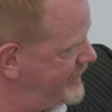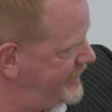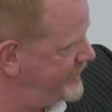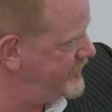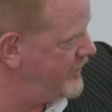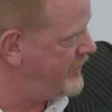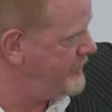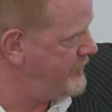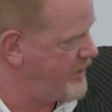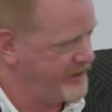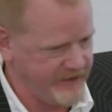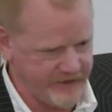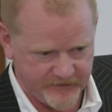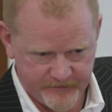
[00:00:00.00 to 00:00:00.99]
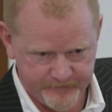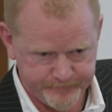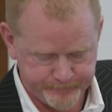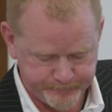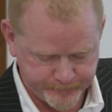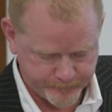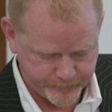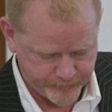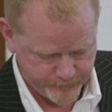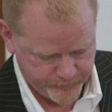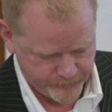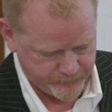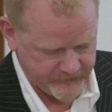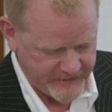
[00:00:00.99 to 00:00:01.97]
billion markets.
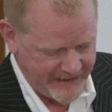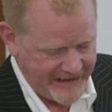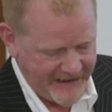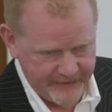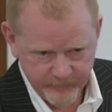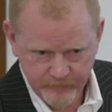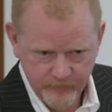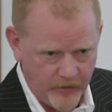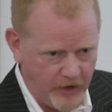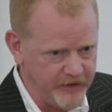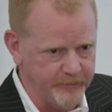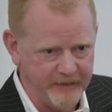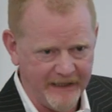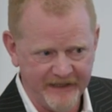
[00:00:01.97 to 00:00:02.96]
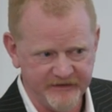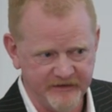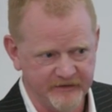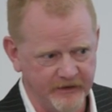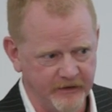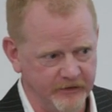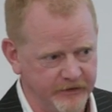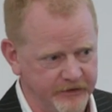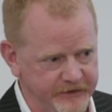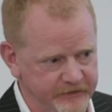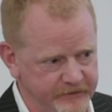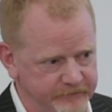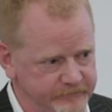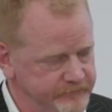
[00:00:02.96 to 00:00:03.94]
Again, all the plastics under the
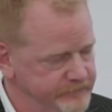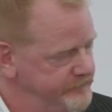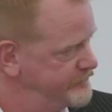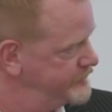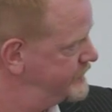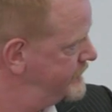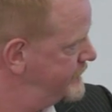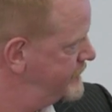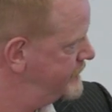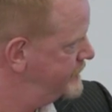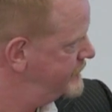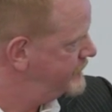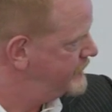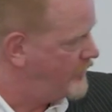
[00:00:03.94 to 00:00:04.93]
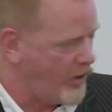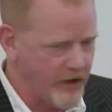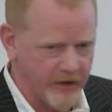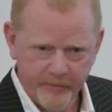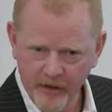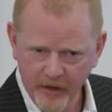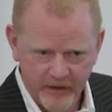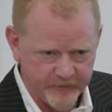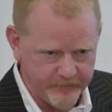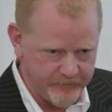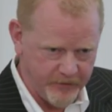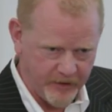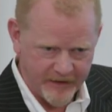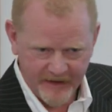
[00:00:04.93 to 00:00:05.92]
hood, all the
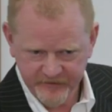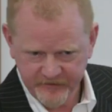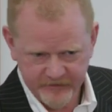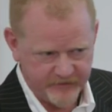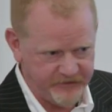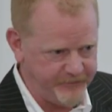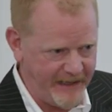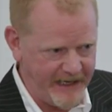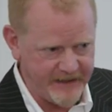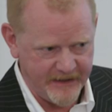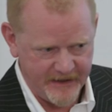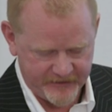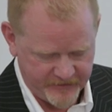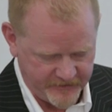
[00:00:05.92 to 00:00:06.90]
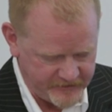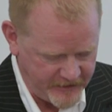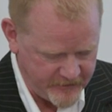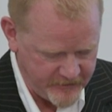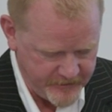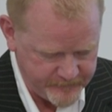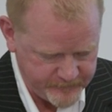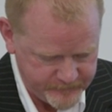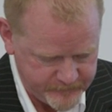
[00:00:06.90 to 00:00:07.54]
polyester, spandex, etc.